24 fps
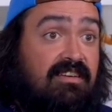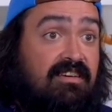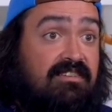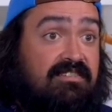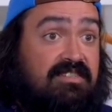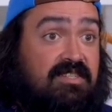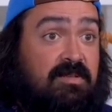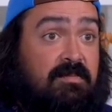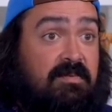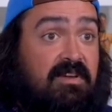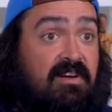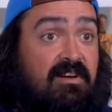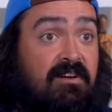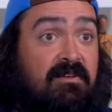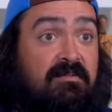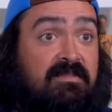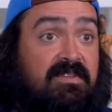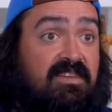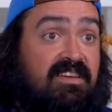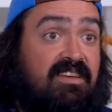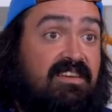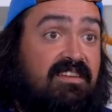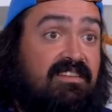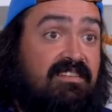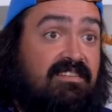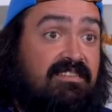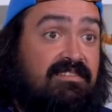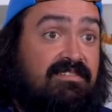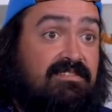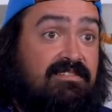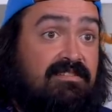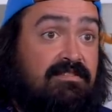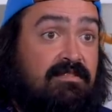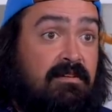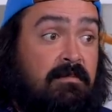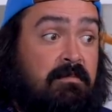calcium carbonate
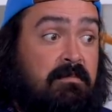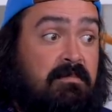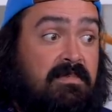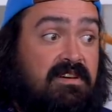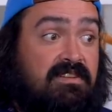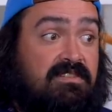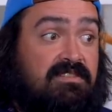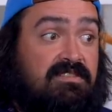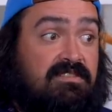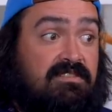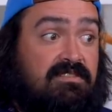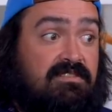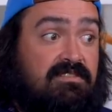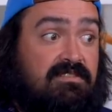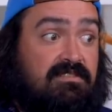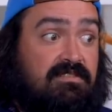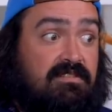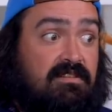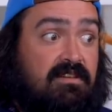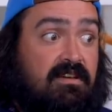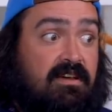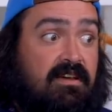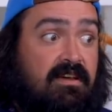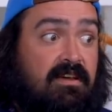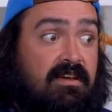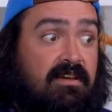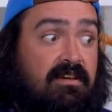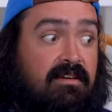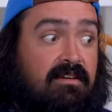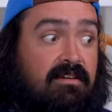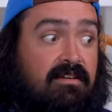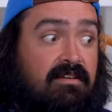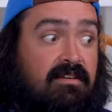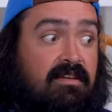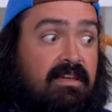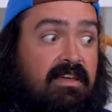is a much
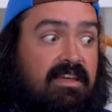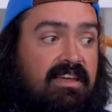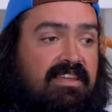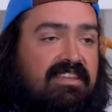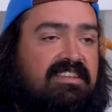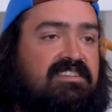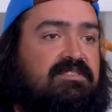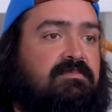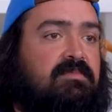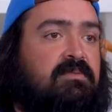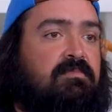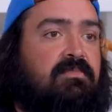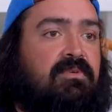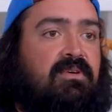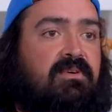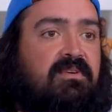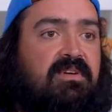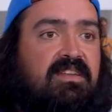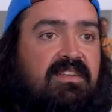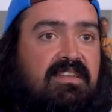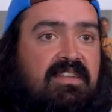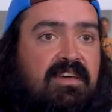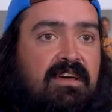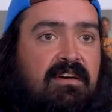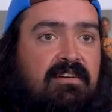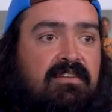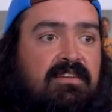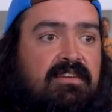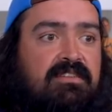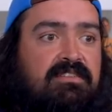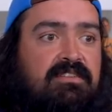uh, needs to be broken down.